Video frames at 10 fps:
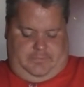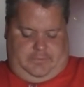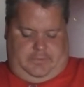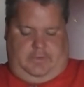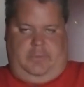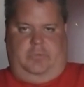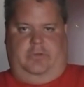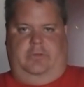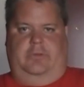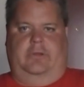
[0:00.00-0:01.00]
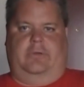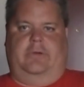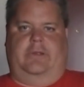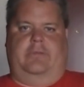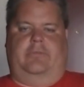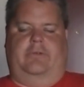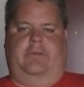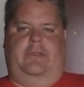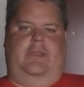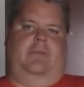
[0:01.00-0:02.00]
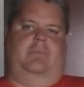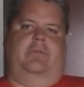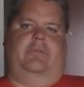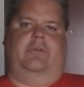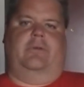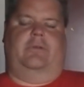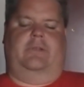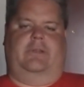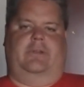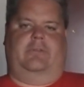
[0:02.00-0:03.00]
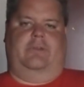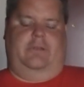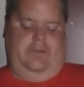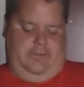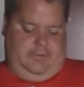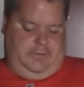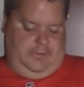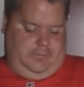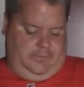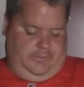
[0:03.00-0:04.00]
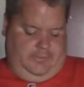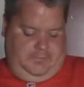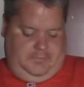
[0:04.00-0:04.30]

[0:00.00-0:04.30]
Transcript: And then he was a Seattle Kraken for a day before he got traded here to Calgary.